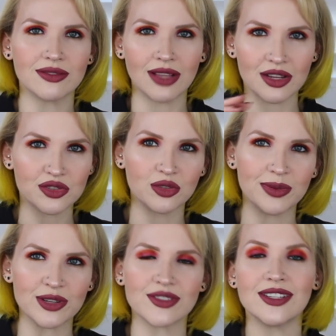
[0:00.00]
nostril
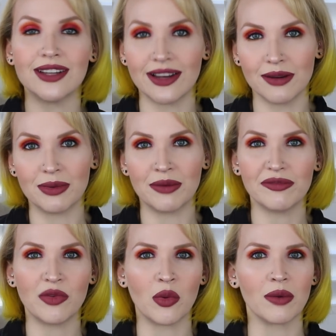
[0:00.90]
piercing and a bump
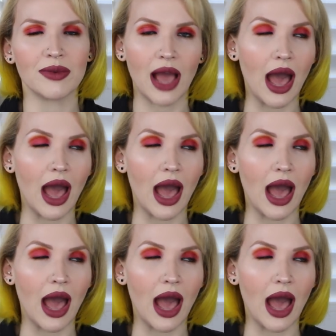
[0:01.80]
formed,